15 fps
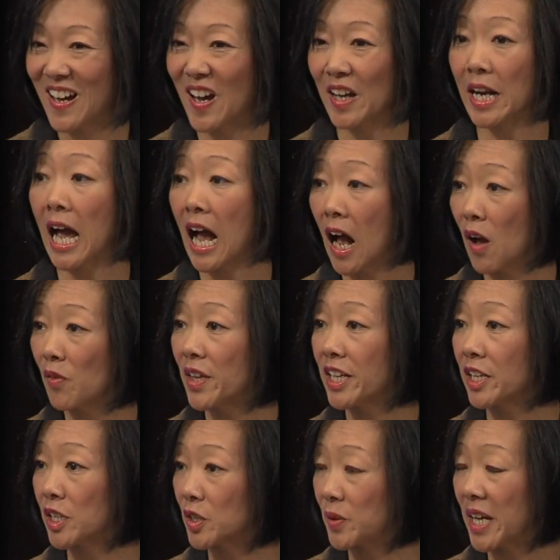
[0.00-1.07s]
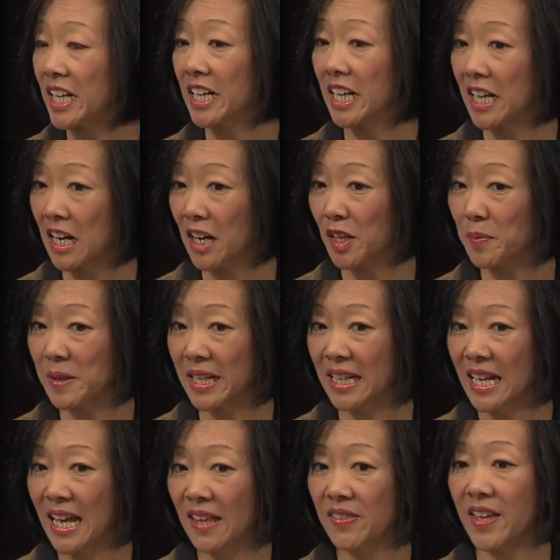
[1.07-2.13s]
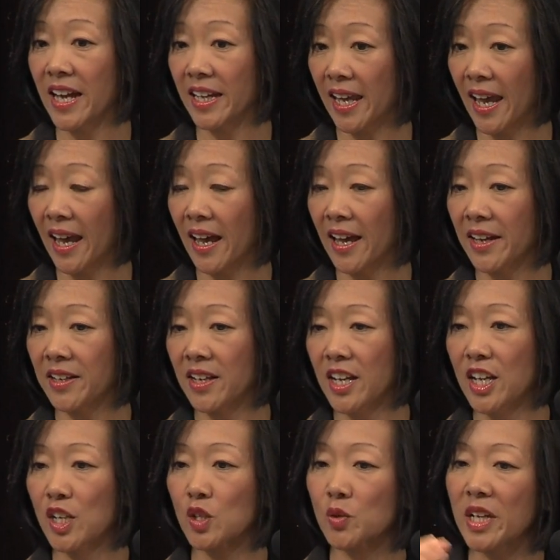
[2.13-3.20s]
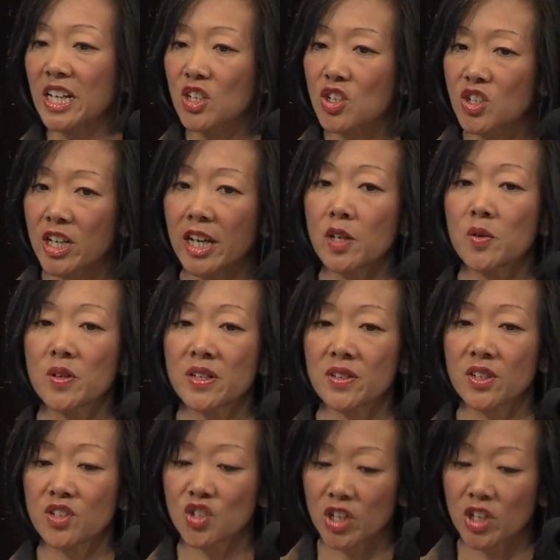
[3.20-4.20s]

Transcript: on how they can create an economy that can create generous,